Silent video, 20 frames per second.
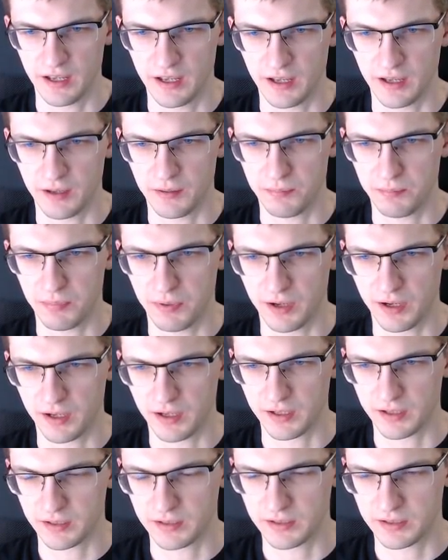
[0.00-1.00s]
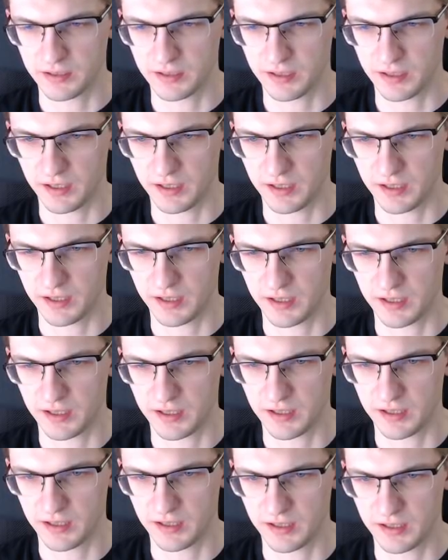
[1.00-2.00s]
Uh, but uh,
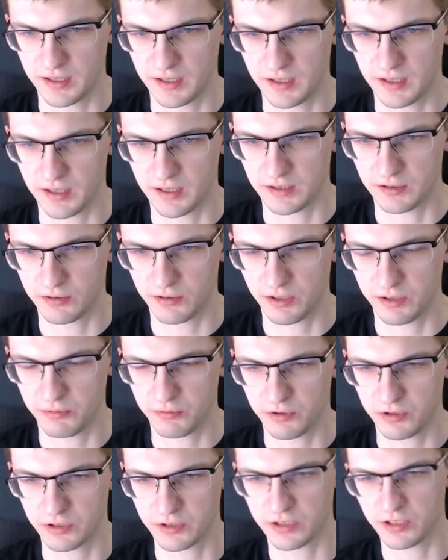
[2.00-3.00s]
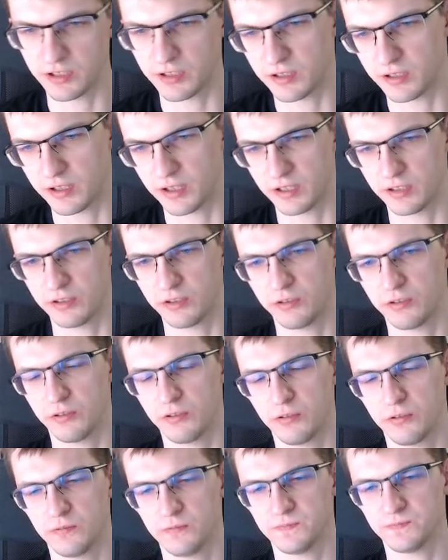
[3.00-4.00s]
yeah, do I want a
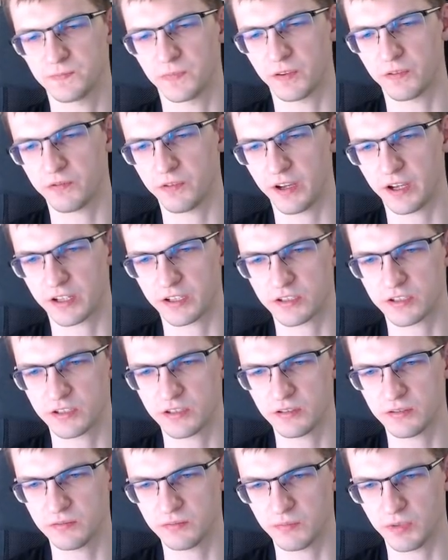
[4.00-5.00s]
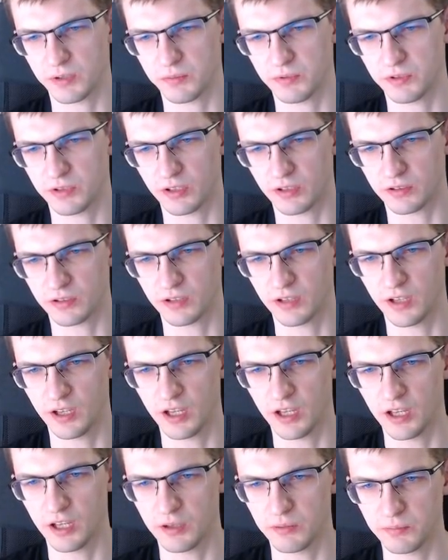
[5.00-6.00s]
new function? Maybe not.
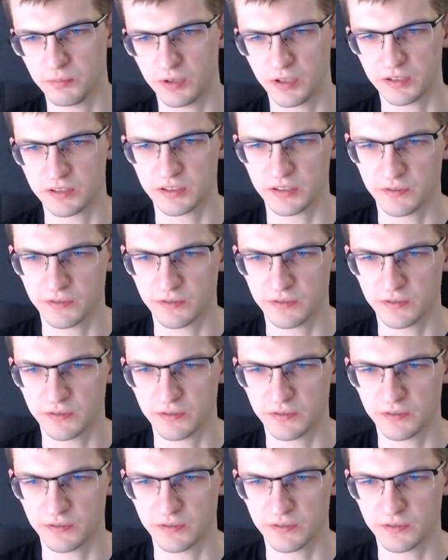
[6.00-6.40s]
B S T